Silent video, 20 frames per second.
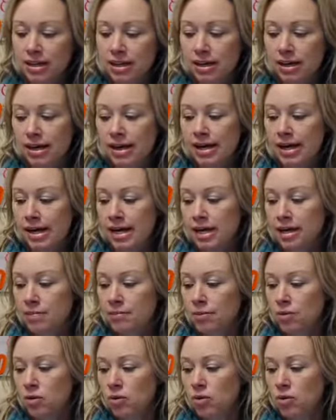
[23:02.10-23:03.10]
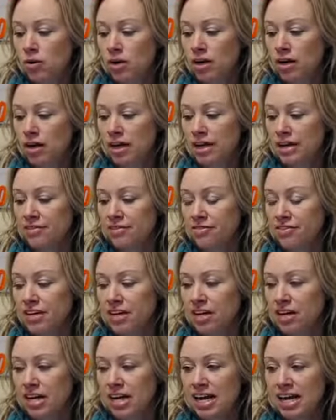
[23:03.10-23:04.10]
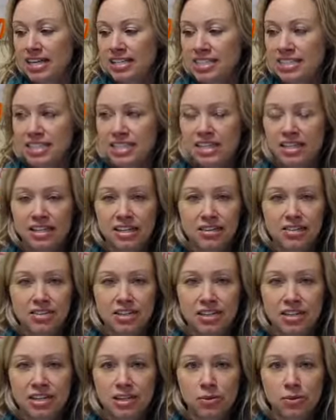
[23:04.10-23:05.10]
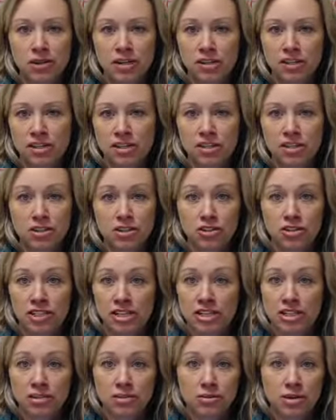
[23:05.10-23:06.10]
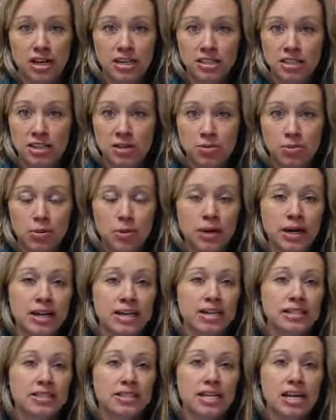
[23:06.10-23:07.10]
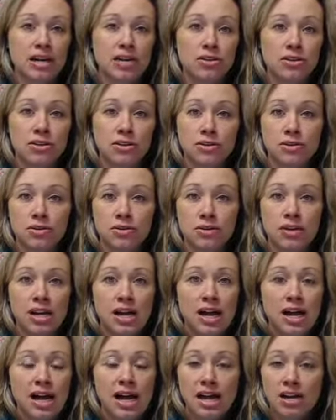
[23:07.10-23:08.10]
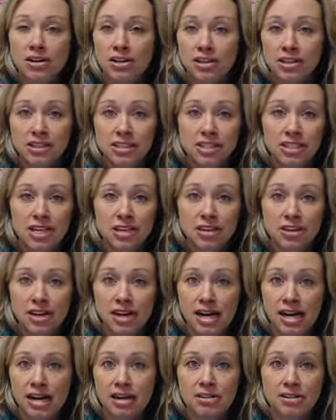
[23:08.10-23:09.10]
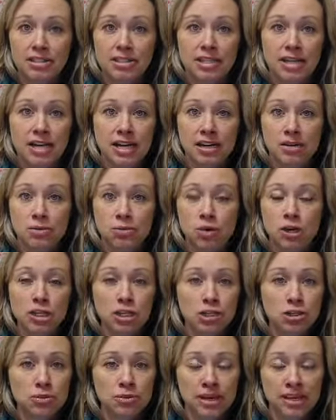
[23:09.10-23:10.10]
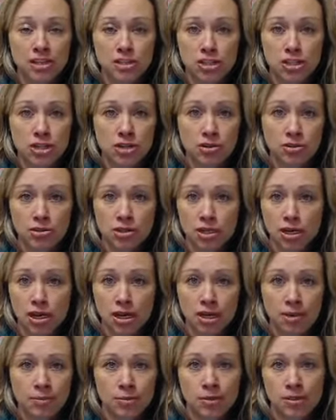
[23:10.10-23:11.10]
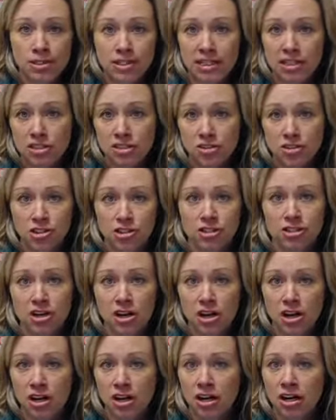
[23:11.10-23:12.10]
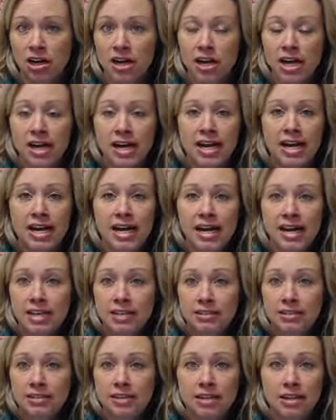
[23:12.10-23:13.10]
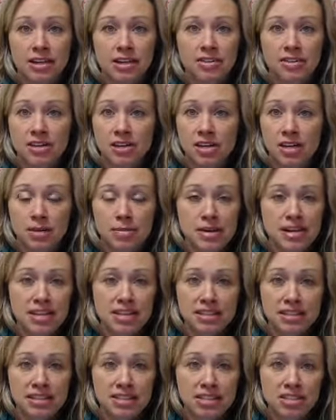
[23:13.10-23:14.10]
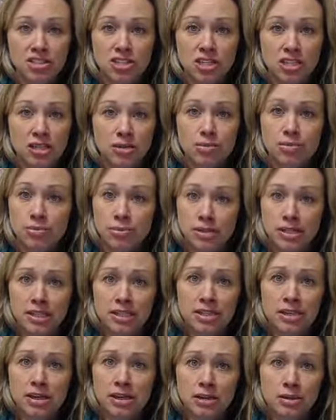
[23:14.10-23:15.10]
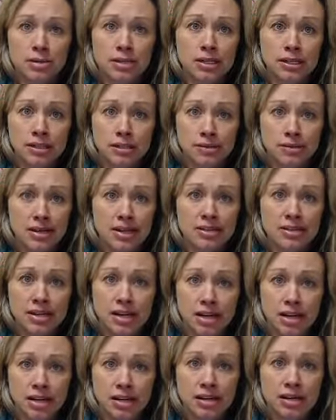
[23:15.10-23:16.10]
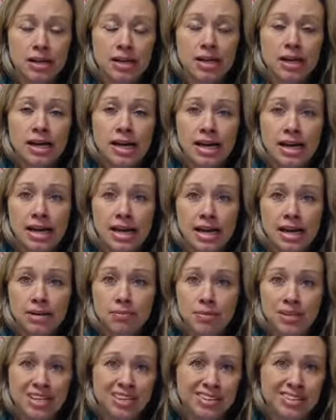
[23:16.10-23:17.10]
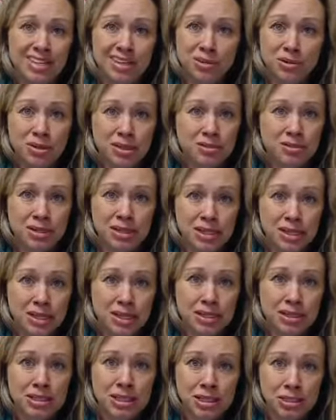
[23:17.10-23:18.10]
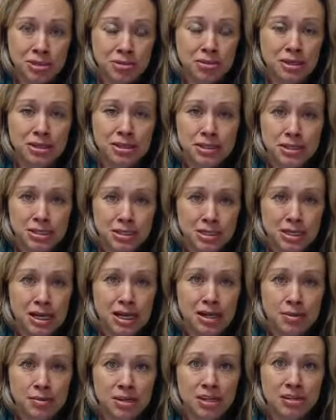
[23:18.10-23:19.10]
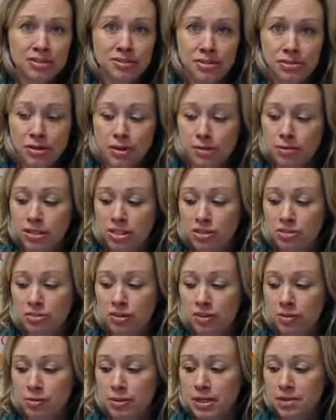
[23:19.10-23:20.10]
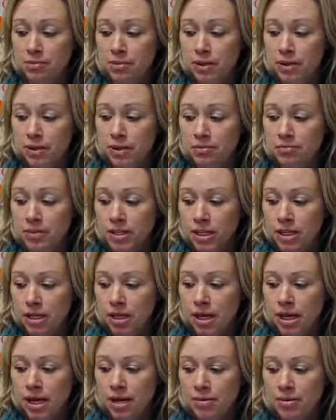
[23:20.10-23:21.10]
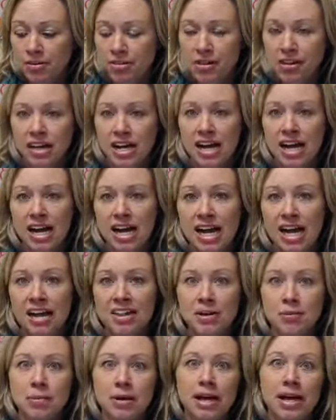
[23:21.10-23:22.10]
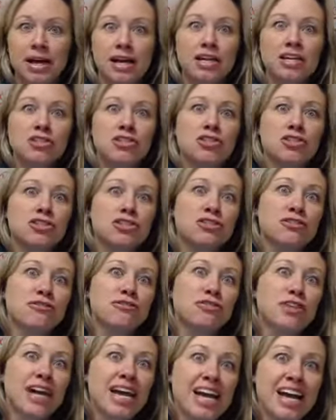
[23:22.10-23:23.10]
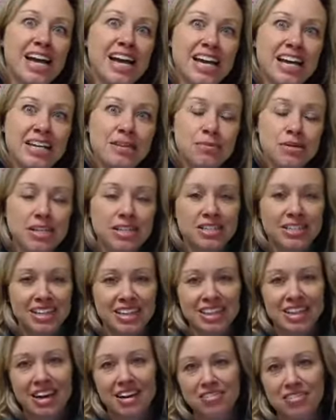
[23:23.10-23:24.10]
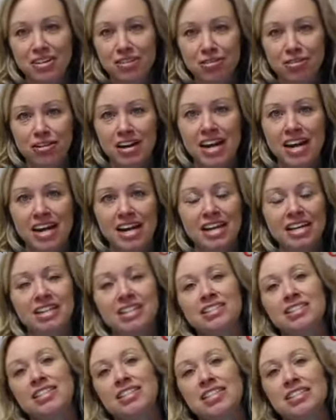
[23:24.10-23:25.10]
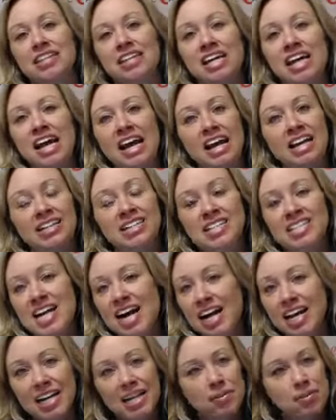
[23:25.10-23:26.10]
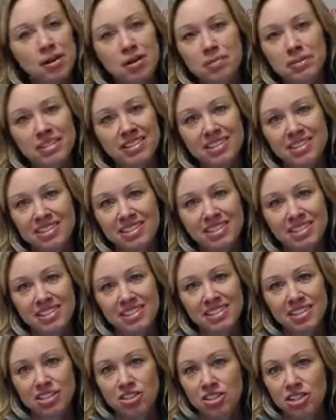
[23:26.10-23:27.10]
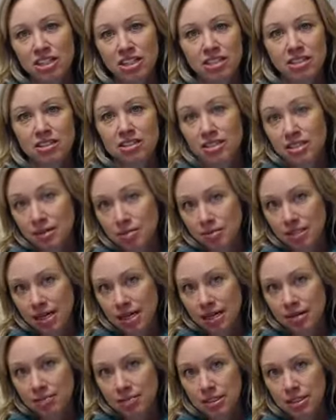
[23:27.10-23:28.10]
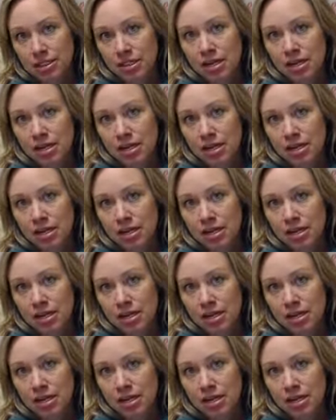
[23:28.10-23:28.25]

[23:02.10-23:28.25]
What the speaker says: or if they're a high D, they're going to want you to get right to the point, tell you how you're going to sell their house and what your ratios are and percentages are, and they're going to make a decision pretty darn quickly right there, and because they don't want to really continue wasting time interviewing a bunch of other people. If they're a high I, they're probably going to choose their friend because they love their friends, and it's not going to be a business decision sometimes.